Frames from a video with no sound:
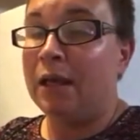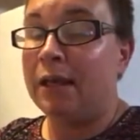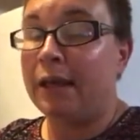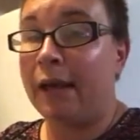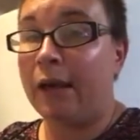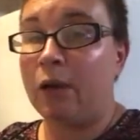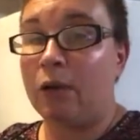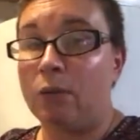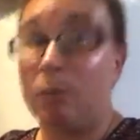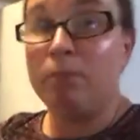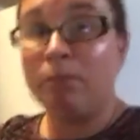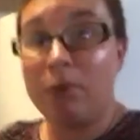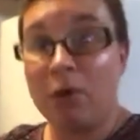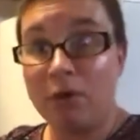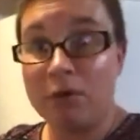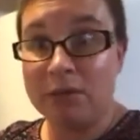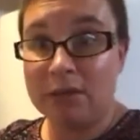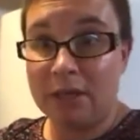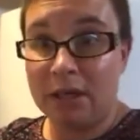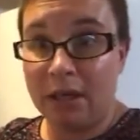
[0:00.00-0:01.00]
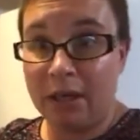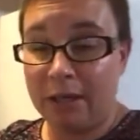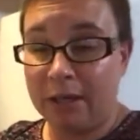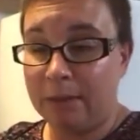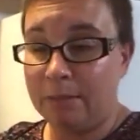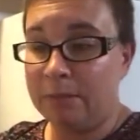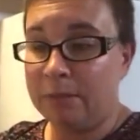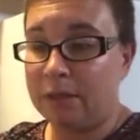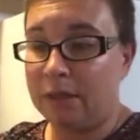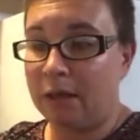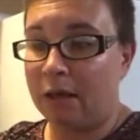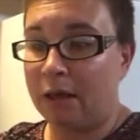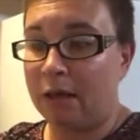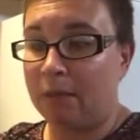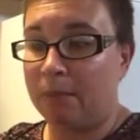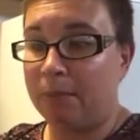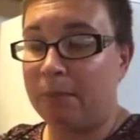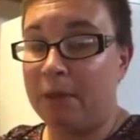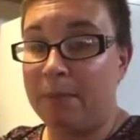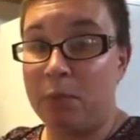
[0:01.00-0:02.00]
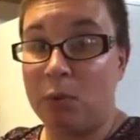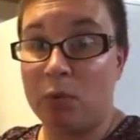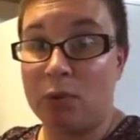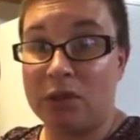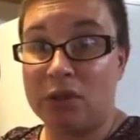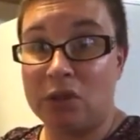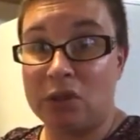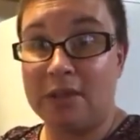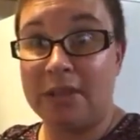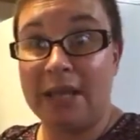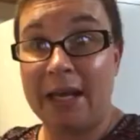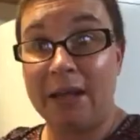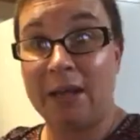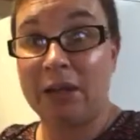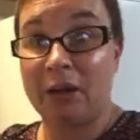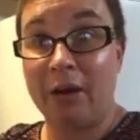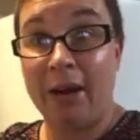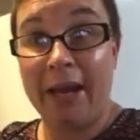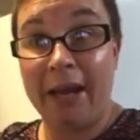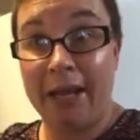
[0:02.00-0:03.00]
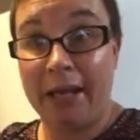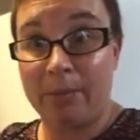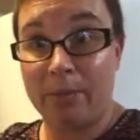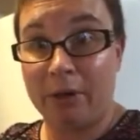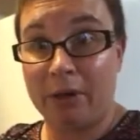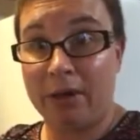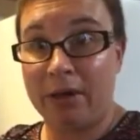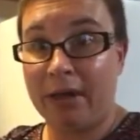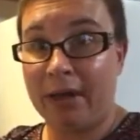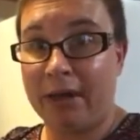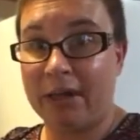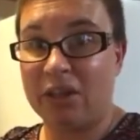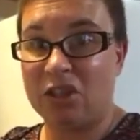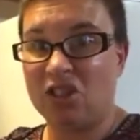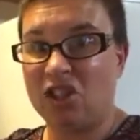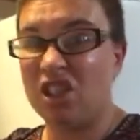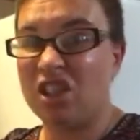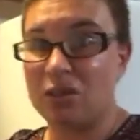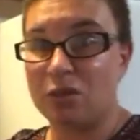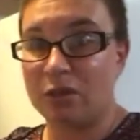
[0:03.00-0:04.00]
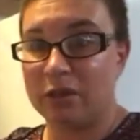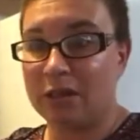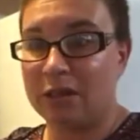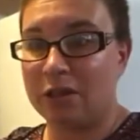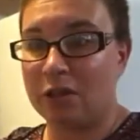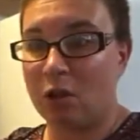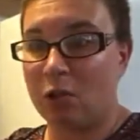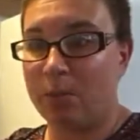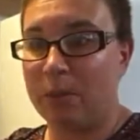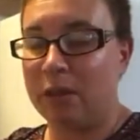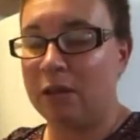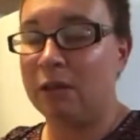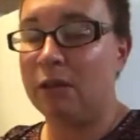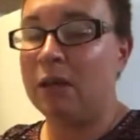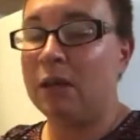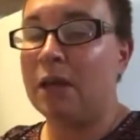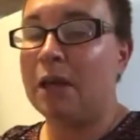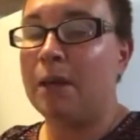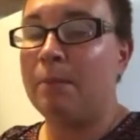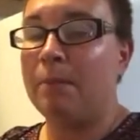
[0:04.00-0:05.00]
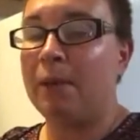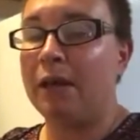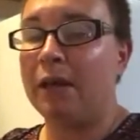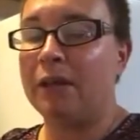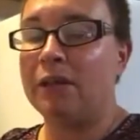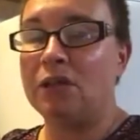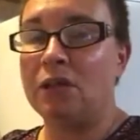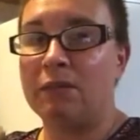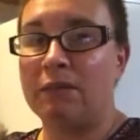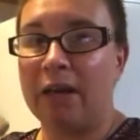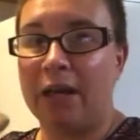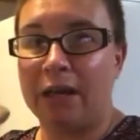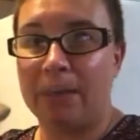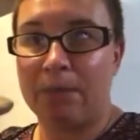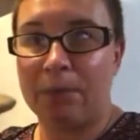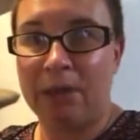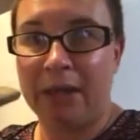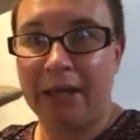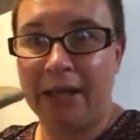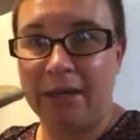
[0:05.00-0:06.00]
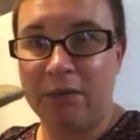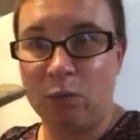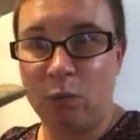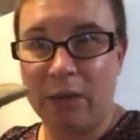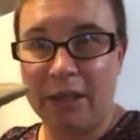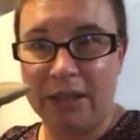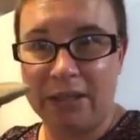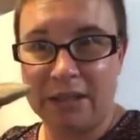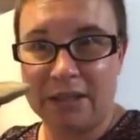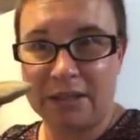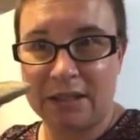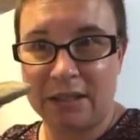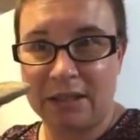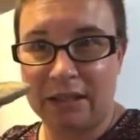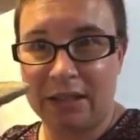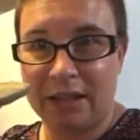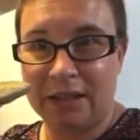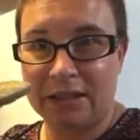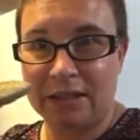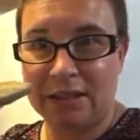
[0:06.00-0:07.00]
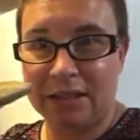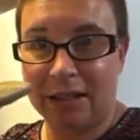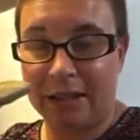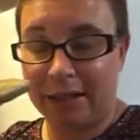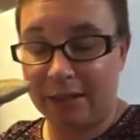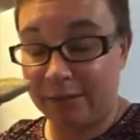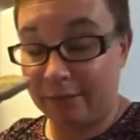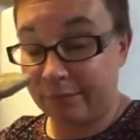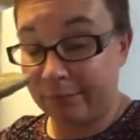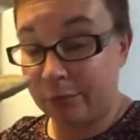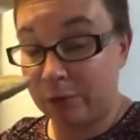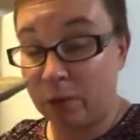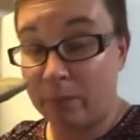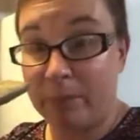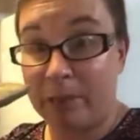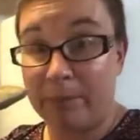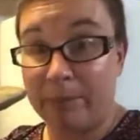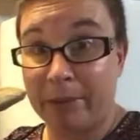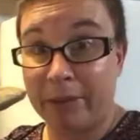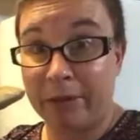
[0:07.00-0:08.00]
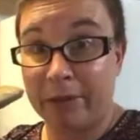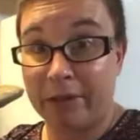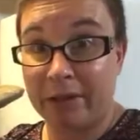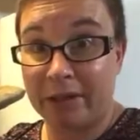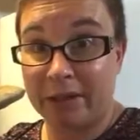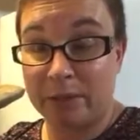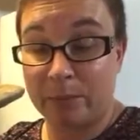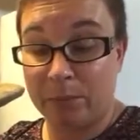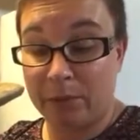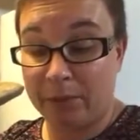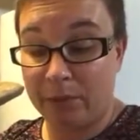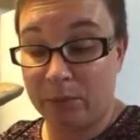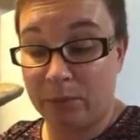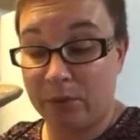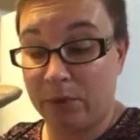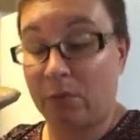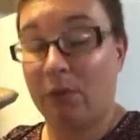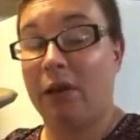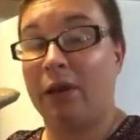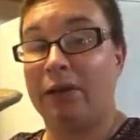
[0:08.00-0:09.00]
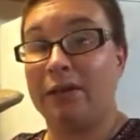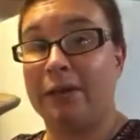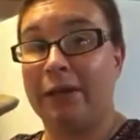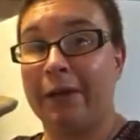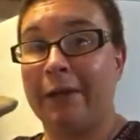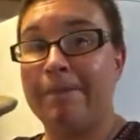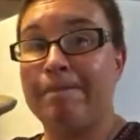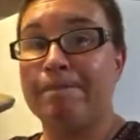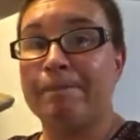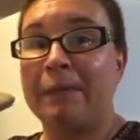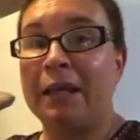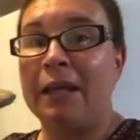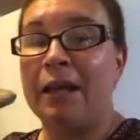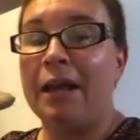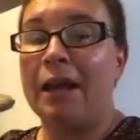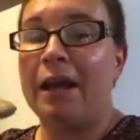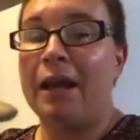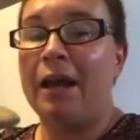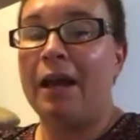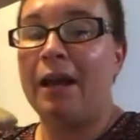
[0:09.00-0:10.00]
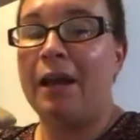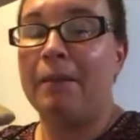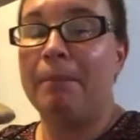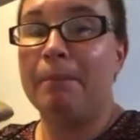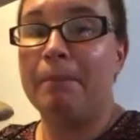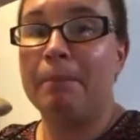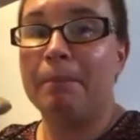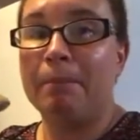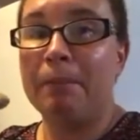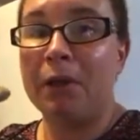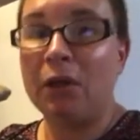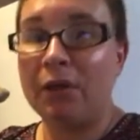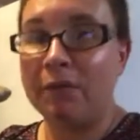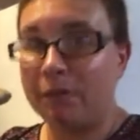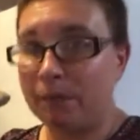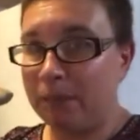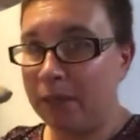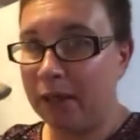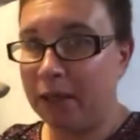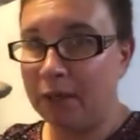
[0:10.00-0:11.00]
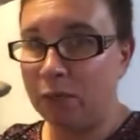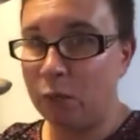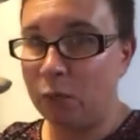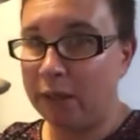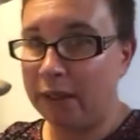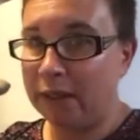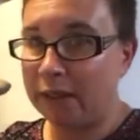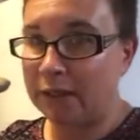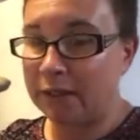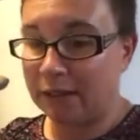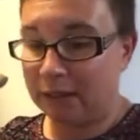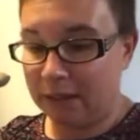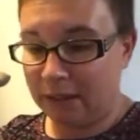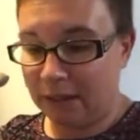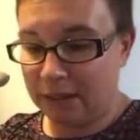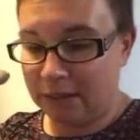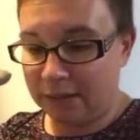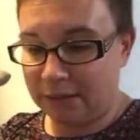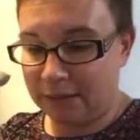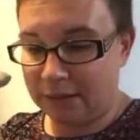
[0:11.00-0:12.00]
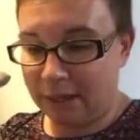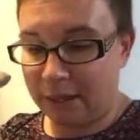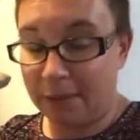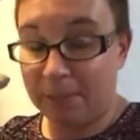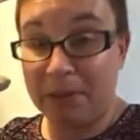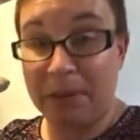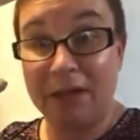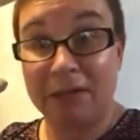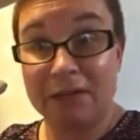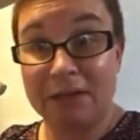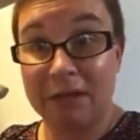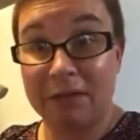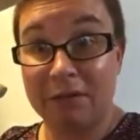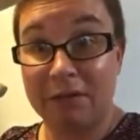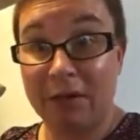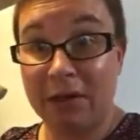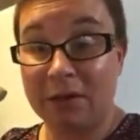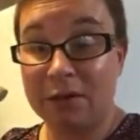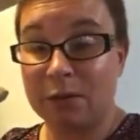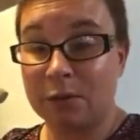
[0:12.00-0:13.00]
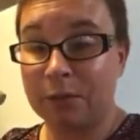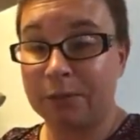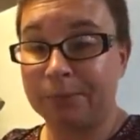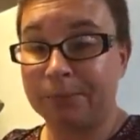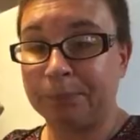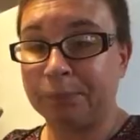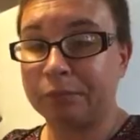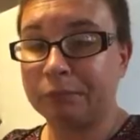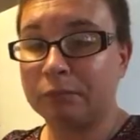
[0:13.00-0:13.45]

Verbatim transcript: Now, most times um, people would just take their hammer and kind of chisel these open because you've got a plane of weakness on the inside. Don't mind my little guys playing with the rocks there. Um, but you have a plane of weakness on the inside because of the fossil,